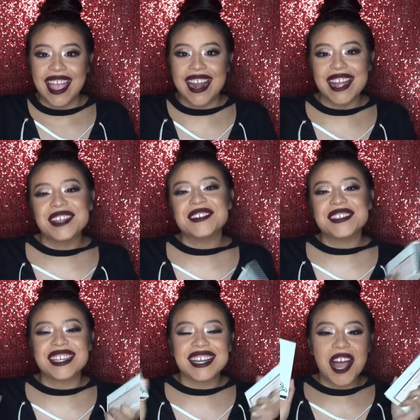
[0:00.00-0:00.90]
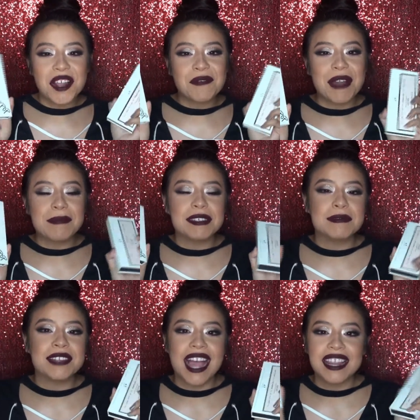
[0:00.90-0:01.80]
And I used the ColourPop
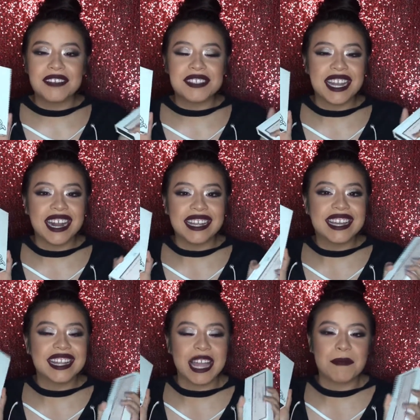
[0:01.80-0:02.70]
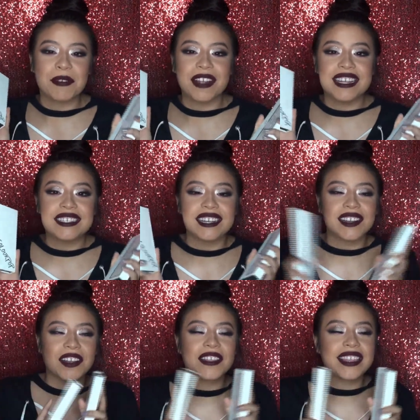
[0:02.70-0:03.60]
Tim's iluvsarahii
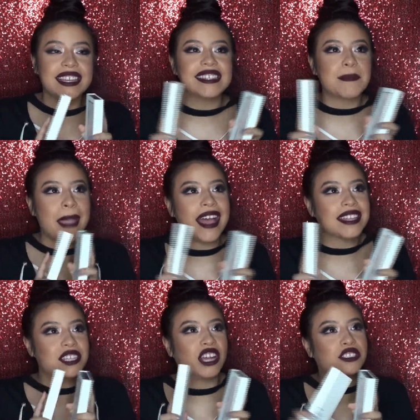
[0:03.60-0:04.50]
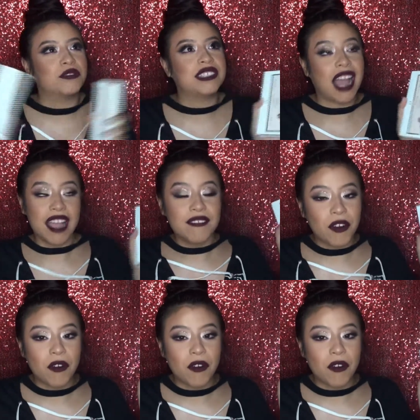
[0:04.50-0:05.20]
collaboration. Girl, these palettes are to die